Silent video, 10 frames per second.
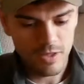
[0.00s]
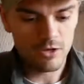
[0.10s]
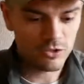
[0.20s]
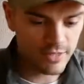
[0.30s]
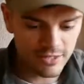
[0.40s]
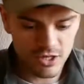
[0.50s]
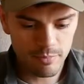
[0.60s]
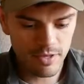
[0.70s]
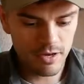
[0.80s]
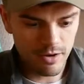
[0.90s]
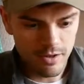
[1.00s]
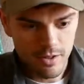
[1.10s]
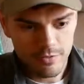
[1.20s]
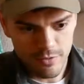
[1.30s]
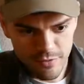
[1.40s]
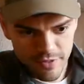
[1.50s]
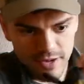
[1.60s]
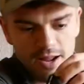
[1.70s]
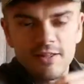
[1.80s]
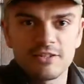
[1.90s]
So that's up here. The other thing
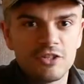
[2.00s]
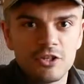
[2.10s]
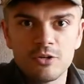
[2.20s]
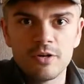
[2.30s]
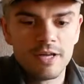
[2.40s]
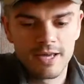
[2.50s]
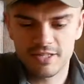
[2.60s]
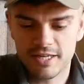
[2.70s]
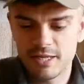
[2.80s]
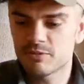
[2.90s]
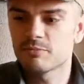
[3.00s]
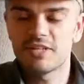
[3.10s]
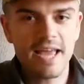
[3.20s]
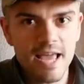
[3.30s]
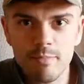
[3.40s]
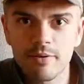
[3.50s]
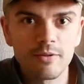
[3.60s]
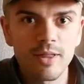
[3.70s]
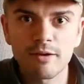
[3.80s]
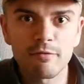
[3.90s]
that I like to do is I keep some tape,
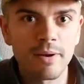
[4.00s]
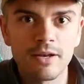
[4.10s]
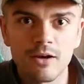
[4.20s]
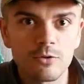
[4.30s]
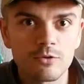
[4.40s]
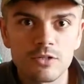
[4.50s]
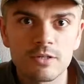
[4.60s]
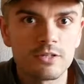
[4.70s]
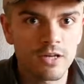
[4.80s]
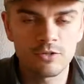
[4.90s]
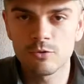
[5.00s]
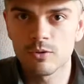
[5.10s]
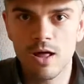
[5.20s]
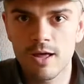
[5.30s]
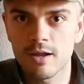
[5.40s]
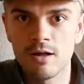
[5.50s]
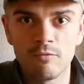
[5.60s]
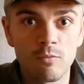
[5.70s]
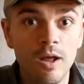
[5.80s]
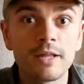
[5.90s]
like for my knuckles, because I do a lot
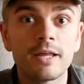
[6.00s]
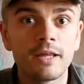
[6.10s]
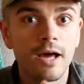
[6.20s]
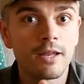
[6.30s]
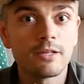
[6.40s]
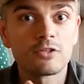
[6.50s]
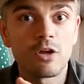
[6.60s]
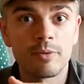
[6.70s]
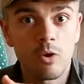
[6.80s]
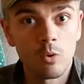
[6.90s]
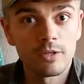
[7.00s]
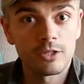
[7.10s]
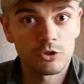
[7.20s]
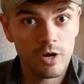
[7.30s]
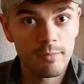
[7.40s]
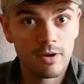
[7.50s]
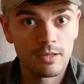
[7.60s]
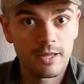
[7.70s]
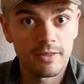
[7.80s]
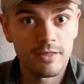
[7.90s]
of running and gunning. So I'll be holding a
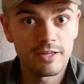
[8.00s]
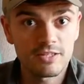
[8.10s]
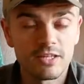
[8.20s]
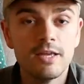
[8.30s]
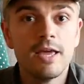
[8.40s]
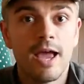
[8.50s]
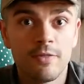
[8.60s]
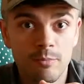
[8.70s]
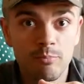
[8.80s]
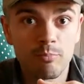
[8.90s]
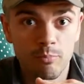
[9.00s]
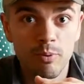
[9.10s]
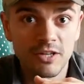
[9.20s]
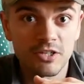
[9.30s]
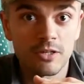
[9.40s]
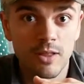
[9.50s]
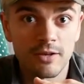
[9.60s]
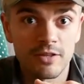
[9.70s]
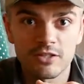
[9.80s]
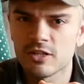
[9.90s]
tripod like this, and then pressing a lot
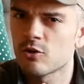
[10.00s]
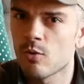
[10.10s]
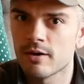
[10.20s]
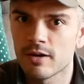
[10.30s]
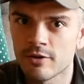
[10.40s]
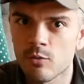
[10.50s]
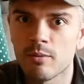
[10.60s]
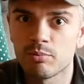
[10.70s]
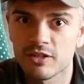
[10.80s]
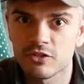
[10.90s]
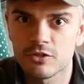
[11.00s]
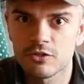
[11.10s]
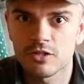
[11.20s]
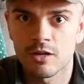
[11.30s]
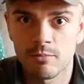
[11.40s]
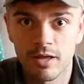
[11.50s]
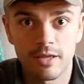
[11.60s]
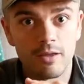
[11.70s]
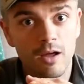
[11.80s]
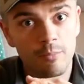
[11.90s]
of this. And I don't want blisters on
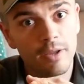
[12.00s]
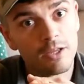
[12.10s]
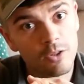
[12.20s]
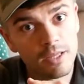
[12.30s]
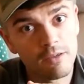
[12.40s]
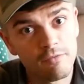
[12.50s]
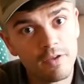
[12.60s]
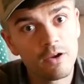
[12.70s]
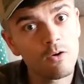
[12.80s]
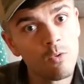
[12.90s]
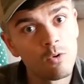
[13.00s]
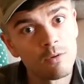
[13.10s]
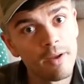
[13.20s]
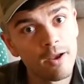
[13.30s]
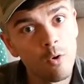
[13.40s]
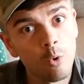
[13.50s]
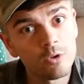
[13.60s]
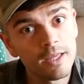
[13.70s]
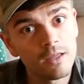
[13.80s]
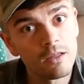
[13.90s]
my clicking finger or on my
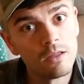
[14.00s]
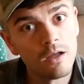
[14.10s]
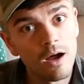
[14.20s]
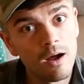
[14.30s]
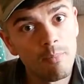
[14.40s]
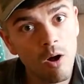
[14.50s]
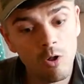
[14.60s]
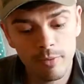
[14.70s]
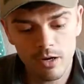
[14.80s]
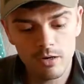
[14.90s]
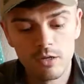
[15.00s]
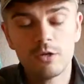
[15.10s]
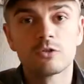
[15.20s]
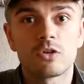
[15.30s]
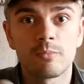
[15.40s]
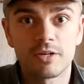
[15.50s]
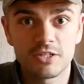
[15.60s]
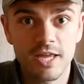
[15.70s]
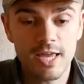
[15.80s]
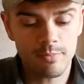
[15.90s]
holding palm here, so I bring
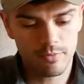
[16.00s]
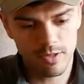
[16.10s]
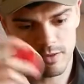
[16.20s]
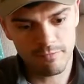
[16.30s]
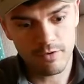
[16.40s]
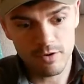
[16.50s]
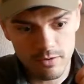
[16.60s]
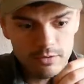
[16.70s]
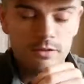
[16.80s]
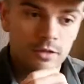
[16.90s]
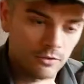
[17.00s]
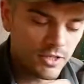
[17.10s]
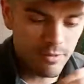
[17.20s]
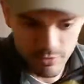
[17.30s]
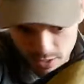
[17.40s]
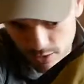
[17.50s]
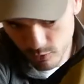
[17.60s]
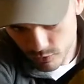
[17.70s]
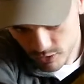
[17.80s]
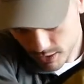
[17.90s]
tape for, you know, tape the
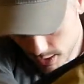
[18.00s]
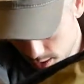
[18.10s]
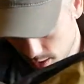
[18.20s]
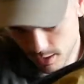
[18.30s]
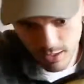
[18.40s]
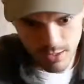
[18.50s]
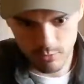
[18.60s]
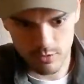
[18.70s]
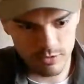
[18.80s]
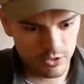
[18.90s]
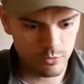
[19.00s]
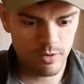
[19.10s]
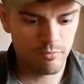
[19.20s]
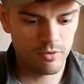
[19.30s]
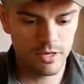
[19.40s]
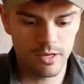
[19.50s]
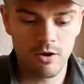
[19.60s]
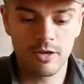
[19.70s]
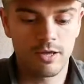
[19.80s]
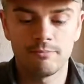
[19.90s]
knuckles. What else do I bring?
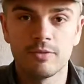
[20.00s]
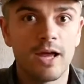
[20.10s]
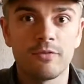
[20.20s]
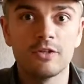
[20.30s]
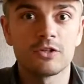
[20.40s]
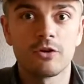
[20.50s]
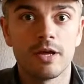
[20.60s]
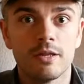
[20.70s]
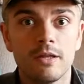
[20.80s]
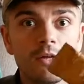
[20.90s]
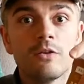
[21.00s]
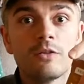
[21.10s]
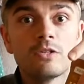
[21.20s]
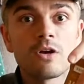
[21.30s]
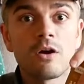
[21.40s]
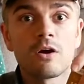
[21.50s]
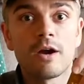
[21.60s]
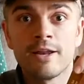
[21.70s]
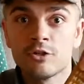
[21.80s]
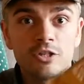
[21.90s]
Okay, yeah, these are great. These are
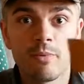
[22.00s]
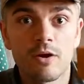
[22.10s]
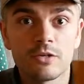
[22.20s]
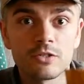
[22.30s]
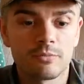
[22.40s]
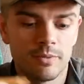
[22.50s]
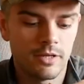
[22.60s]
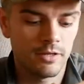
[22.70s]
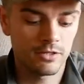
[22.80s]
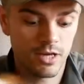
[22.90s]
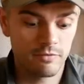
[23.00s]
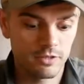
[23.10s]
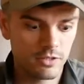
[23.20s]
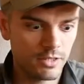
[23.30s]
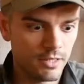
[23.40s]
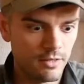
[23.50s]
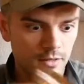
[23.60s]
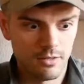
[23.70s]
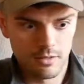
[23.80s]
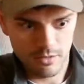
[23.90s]
energy bars because obviously,
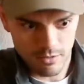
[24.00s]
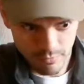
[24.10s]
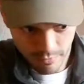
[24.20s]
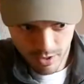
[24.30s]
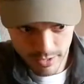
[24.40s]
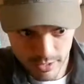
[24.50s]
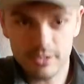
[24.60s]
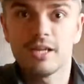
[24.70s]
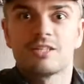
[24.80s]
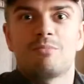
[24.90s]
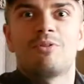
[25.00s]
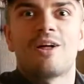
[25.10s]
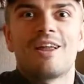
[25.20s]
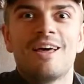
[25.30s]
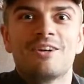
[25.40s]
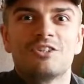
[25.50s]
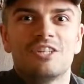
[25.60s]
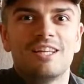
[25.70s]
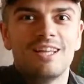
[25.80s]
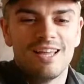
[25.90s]
you know, vlogging takes up a lot of
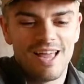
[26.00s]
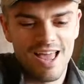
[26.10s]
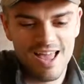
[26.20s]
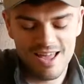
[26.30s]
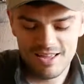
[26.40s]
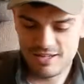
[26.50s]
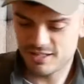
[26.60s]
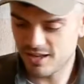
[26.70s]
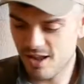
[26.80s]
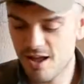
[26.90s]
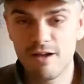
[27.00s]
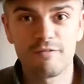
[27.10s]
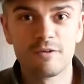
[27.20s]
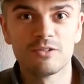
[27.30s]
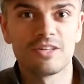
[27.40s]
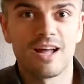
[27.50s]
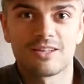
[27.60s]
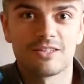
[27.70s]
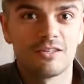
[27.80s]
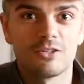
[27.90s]
energy, and fruit
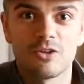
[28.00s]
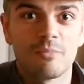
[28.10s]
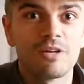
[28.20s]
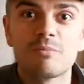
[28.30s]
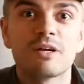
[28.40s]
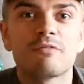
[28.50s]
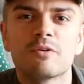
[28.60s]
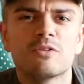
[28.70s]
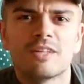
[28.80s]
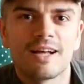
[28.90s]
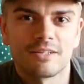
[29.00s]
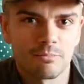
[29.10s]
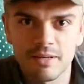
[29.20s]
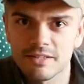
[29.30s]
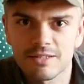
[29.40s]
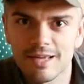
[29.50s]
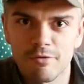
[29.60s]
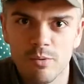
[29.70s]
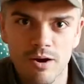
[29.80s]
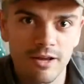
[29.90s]
snacks. So I'm going to bring fruit snacks basically
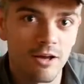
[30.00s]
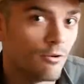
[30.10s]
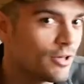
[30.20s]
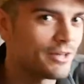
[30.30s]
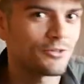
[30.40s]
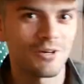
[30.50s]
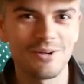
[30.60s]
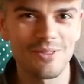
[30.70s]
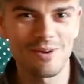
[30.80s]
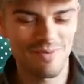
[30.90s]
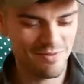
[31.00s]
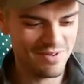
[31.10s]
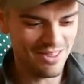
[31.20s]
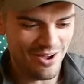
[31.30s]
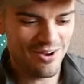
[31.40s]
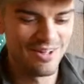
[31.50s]
everywhere I go. You guys already know that about me though.